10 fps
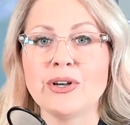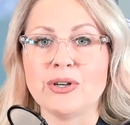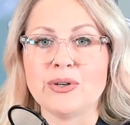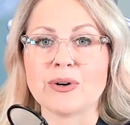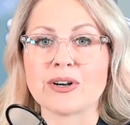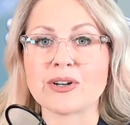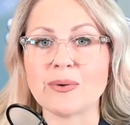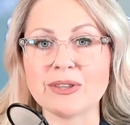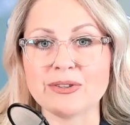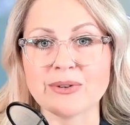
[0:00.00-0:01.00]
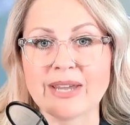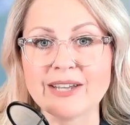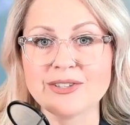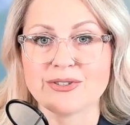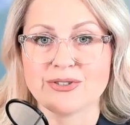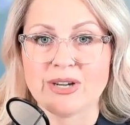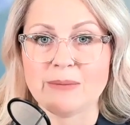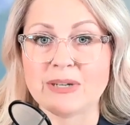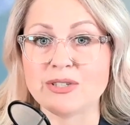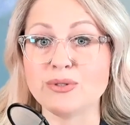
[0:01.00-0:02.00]
who are going through cancer
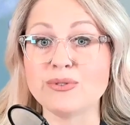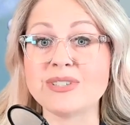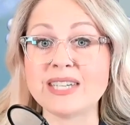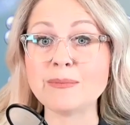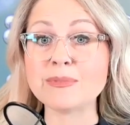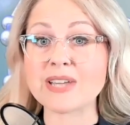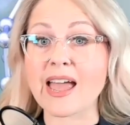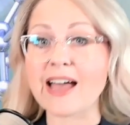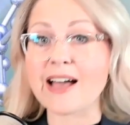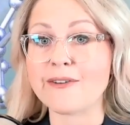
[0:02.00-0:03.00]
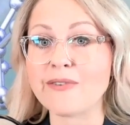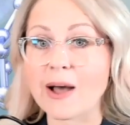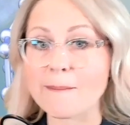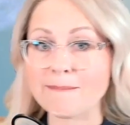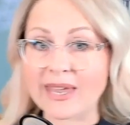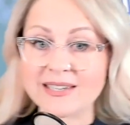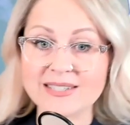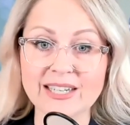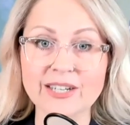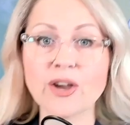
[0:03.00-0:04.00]
treatments, who seem to have
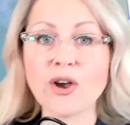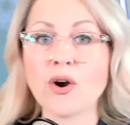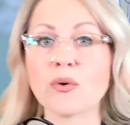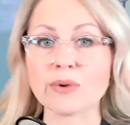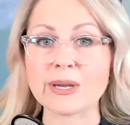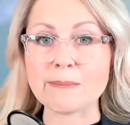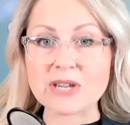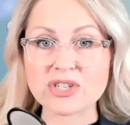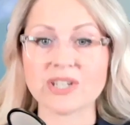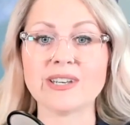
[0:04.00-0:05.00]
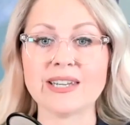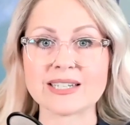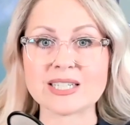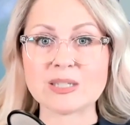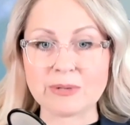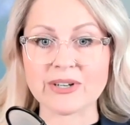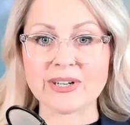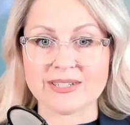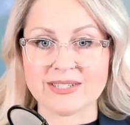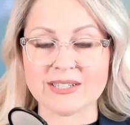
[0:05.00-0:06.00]
amazing remission
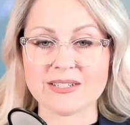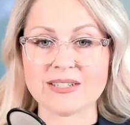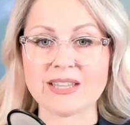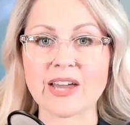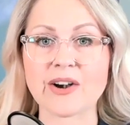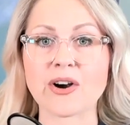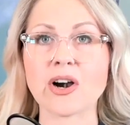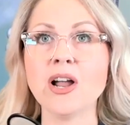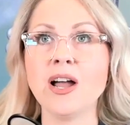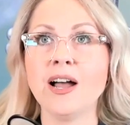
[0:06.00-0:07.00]
experiences that are